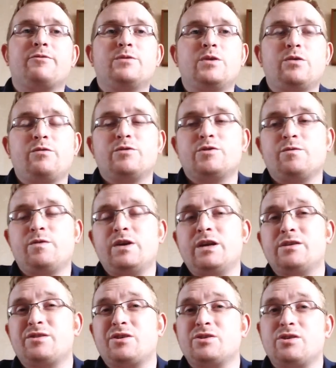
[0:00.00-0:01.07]
from doing some
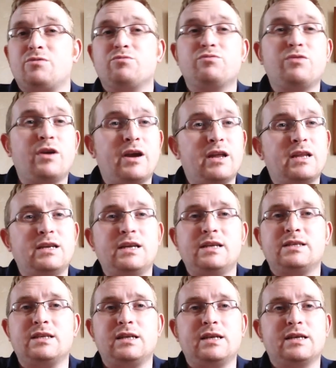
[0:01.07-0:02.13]
videos because I really
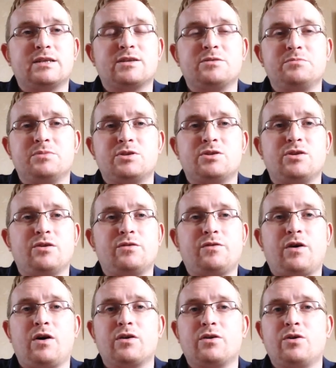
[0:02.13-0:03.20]
need to list some stuff
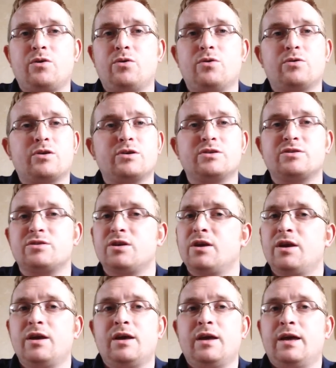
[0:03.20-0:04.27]
hardcore, because
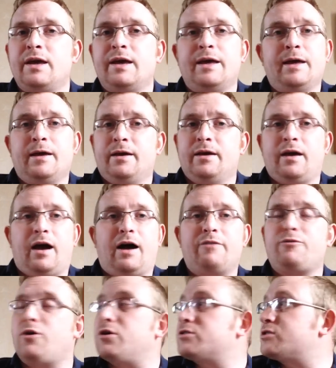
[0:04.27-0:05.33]

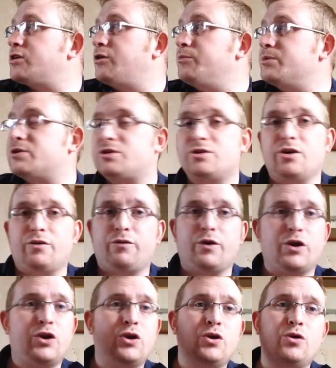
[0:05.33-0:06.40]
I've got so much stuff, a
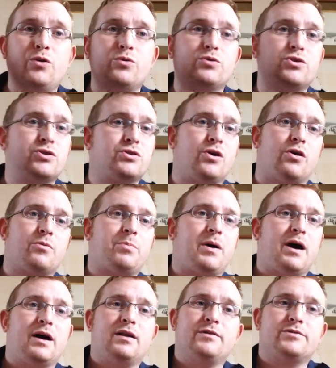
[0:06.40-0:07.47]
huge
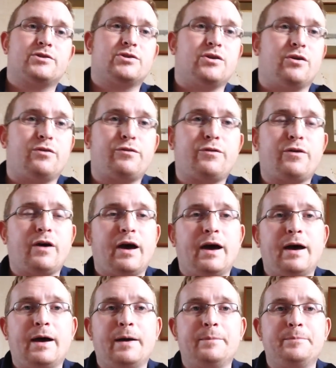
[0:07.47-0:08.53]
stockpile of stuff
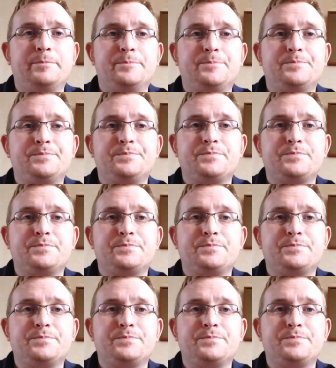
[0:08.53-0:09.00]
to